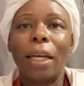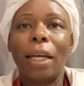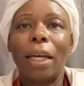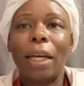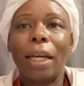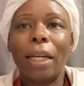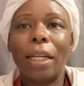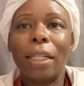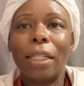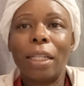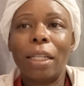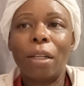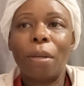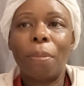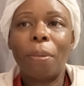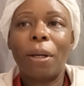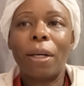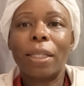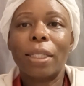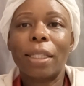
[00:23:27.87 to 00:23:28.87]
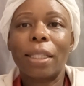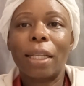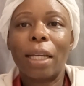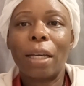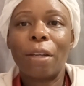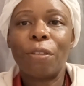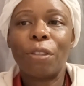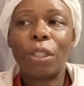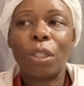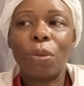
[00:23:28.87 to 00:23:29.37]
and in a past
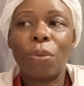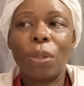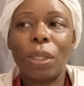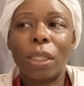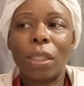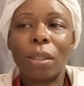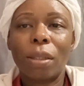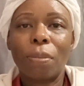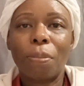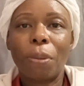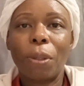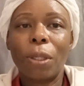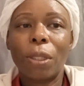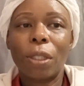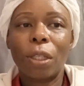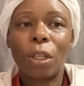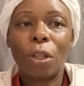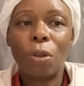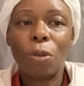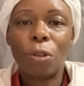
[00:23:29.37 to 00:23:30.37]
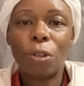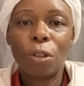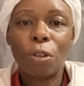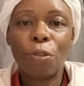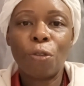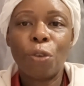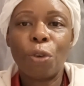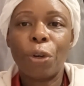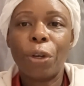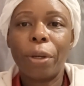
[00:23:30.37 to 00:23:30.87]
life she was persecuted
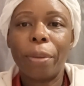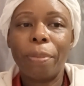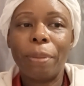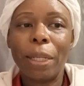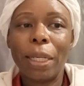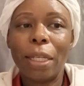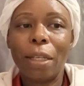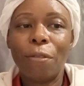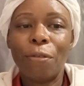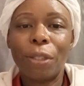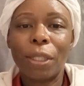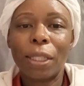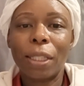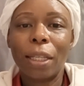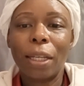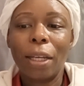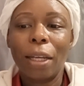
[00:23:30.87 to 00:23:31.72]
for her beliefs.